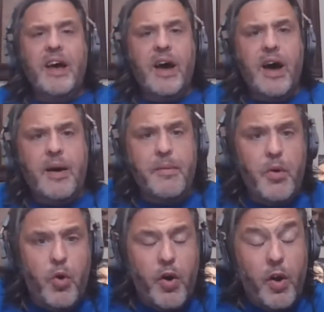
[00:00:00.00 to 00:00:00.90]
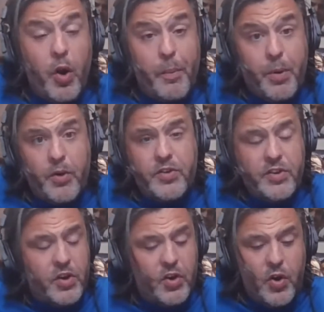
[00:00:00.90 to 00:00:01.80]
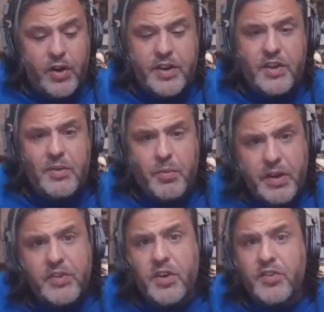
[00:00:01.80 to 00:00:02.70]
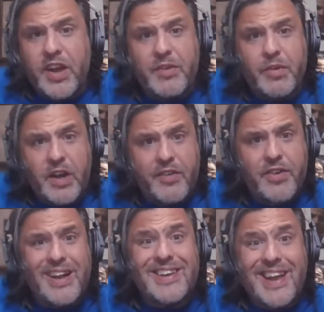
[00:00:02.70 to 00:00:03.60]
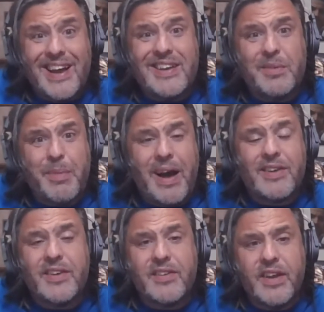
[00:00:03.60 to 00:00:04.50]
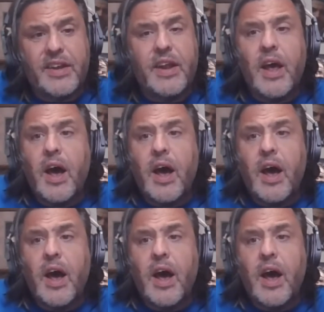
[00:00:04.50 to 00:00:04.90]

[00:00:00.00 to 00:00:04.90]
Uh, all, all, proceeds go to autism research and recovery. That's Texas Boxing Scene.